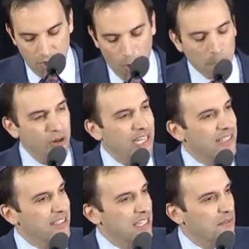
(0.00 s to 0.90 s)
our
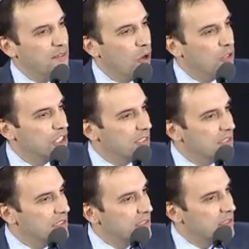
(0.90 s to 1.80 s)
preconceived
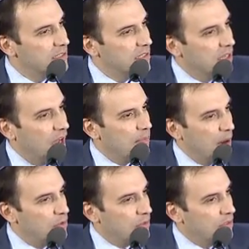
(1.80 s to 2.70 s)
notions
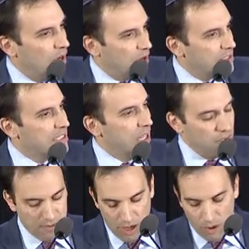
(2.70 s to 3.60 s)
about
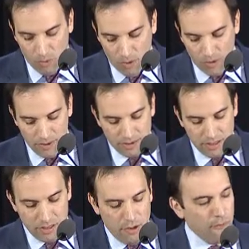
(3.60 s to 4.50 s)
ourselves and our world,
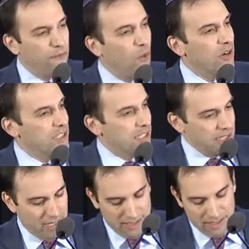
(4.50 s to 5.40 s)
forces
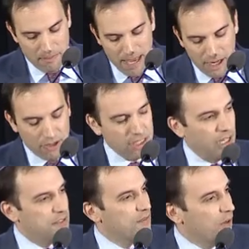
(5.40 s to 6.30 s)
us to make
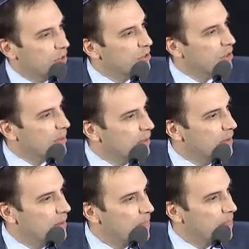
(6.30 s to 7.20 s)
ourselves vulnerable
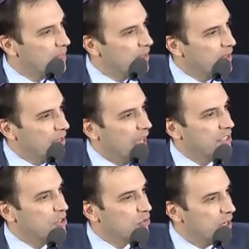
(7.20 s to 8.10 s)

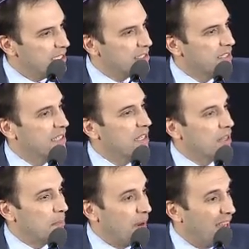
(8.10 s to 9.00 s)
and to risk
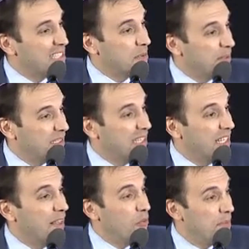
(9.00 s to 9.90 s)
the
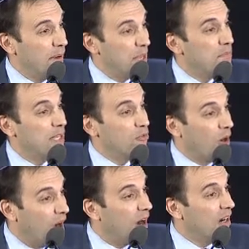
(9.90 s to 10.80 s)
possibility that we might be
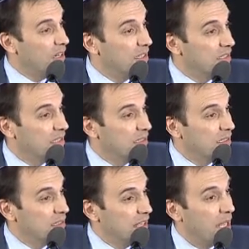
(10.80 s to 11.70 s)
wrong
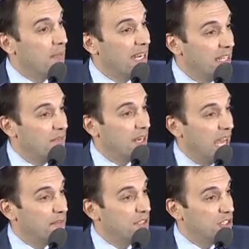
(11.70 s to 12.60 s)
and might even
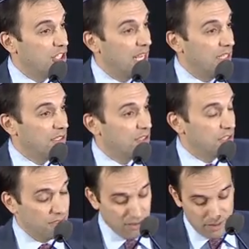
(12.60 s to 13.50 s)
have to change.